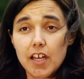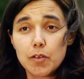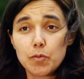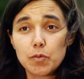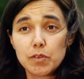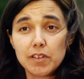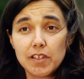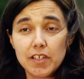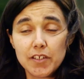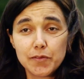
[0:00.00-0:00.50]
I
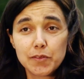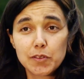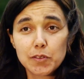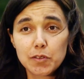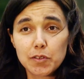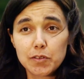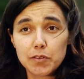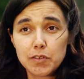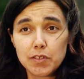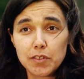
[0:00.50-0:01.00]
would love to
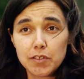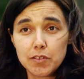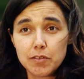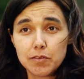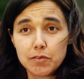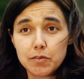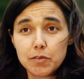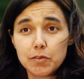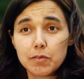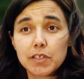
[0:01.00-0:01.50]

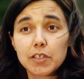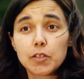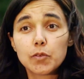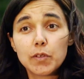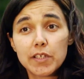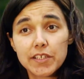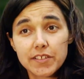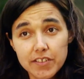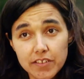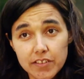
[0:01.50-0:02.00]
continue doing
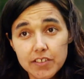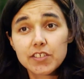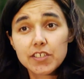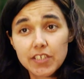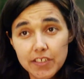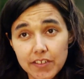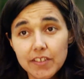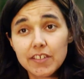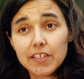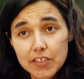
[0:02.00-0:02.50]

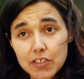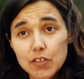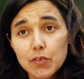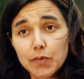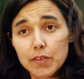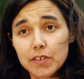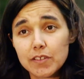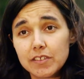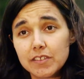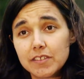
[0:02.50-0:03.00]
research in this
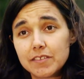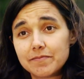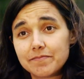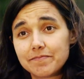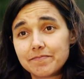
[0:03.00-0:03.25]
field.